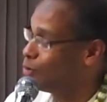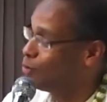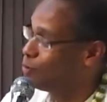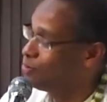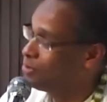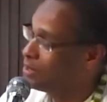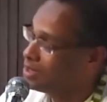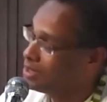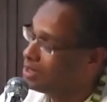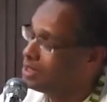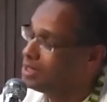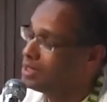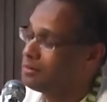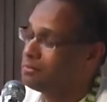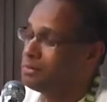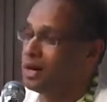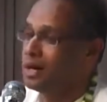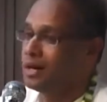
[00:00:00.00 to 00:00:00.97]

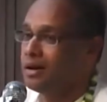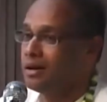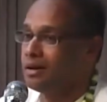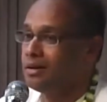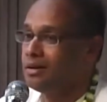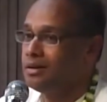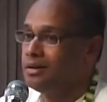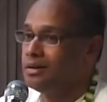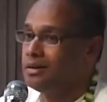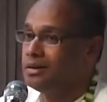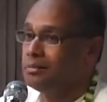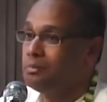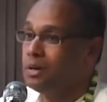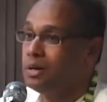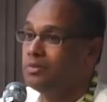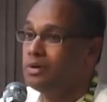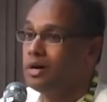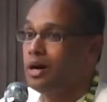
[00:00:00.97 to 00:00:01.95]
Upagiyamana
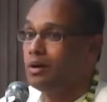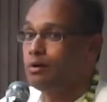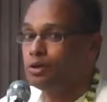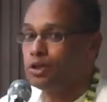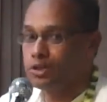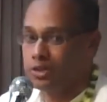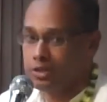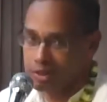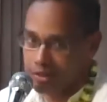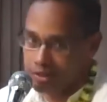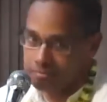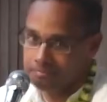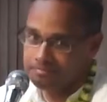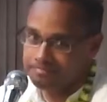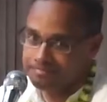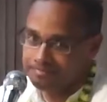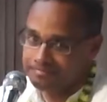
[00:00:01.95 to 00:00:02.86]
Bhava Aushada.